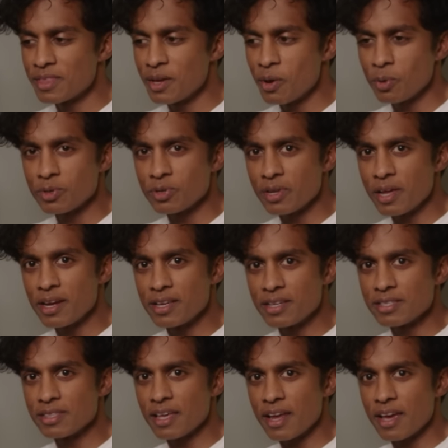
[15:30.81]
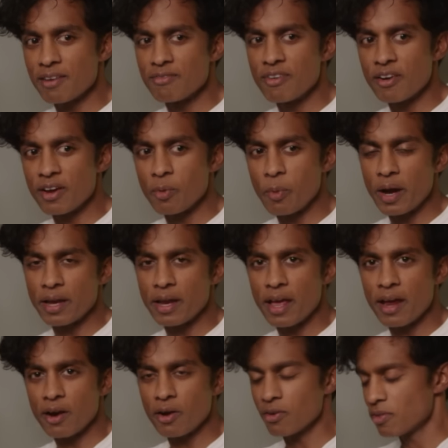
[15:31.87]
older ladies that had very white
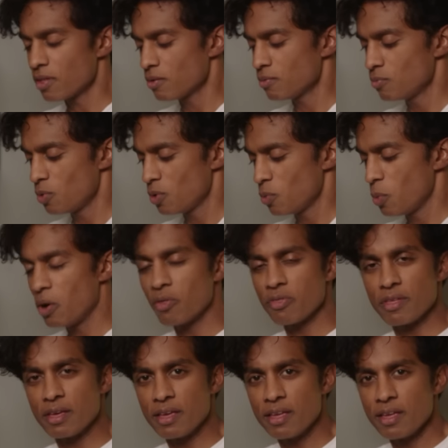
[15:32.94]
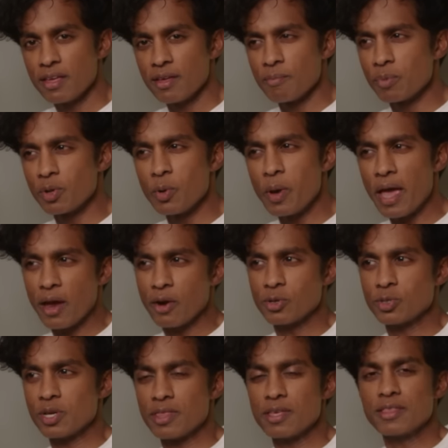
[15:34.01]
hair that were wealthy. Blue hairs,
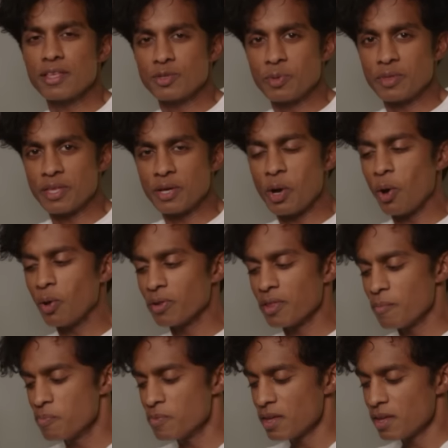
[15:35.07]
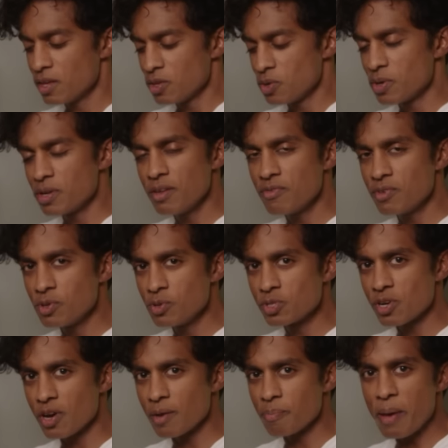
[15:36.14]
I think that's what they called them. You can even use
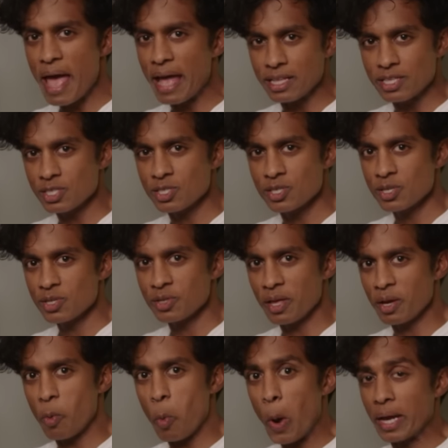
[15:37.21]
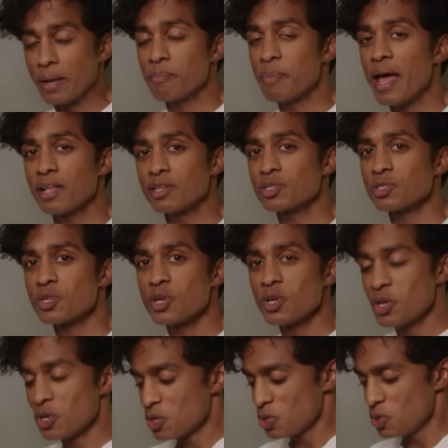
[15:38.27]
it on pets, like white pets.
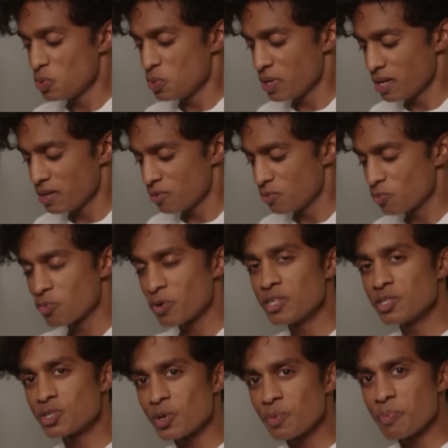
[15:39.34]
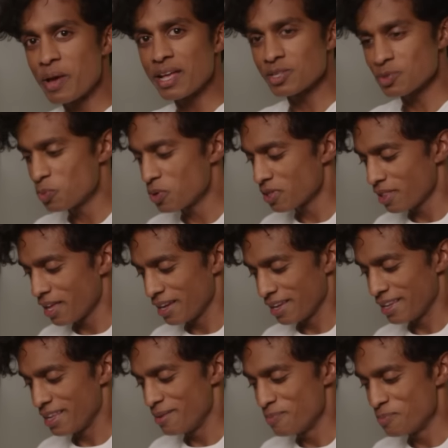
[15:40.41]
You can rinse your pets with
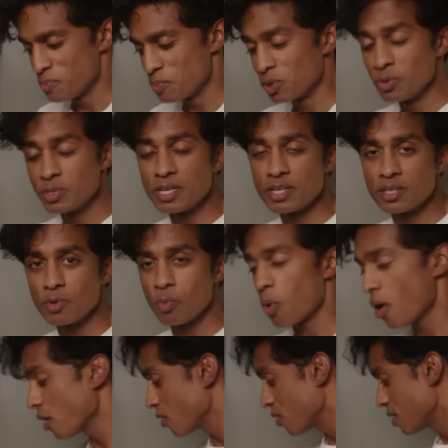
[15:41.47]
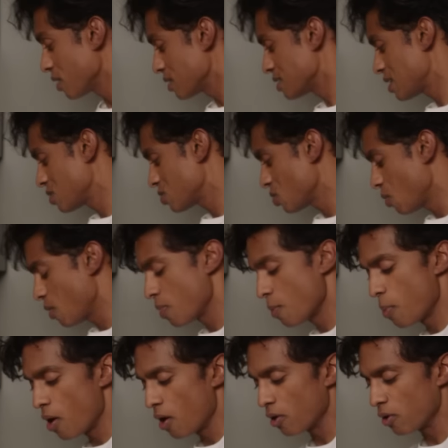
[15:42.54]
lightly blue tinted water, and it says so on the
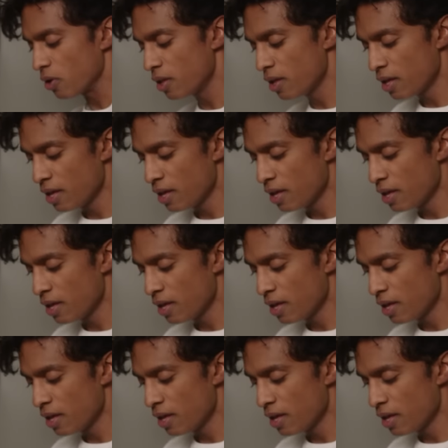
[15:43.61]
bottle.